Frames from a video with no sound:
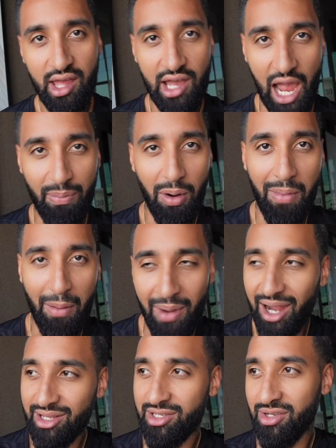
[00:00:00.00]
I put my
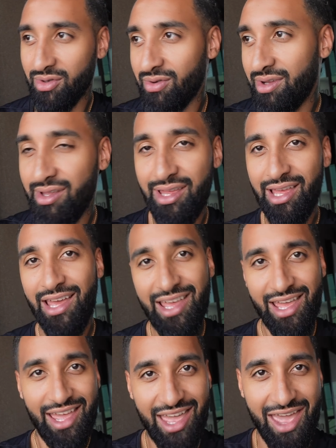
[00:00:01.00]
mind to
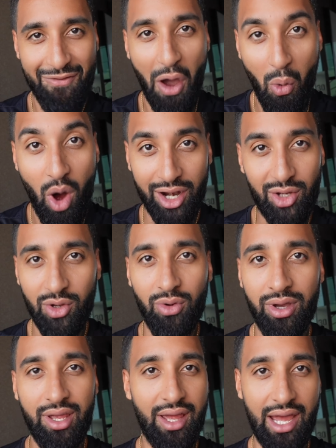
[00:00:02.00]
if I want to do
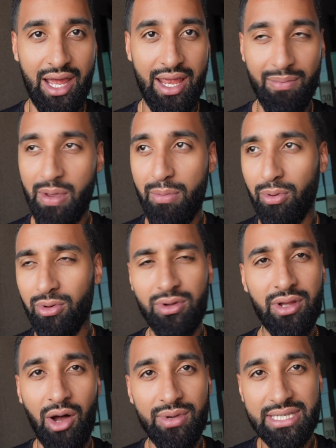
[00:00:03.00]
it.
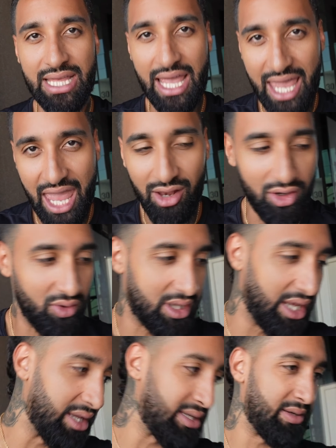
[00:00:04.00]
People always say they can't do
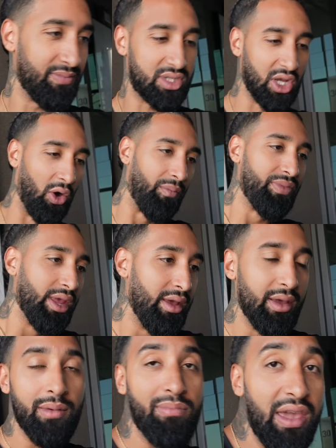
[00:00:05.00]
things. So
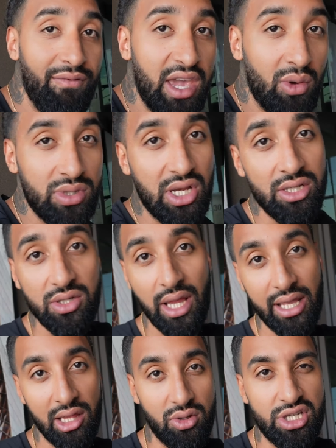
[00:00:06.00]
being vegan was also
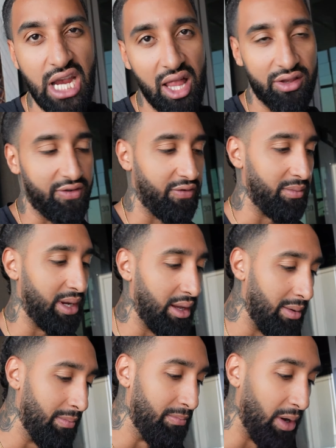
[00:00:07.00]
like a little challenge for
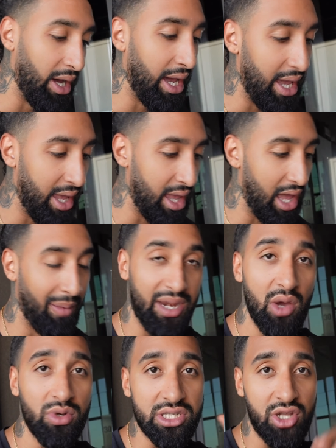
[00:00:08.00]
me, but I mean,
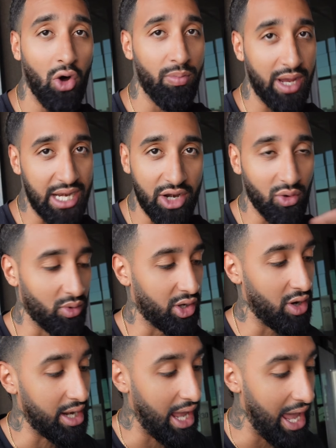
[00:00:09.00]
it was dope and I don't
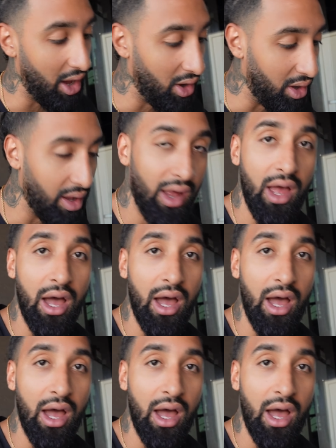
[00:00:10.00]
regret it at all.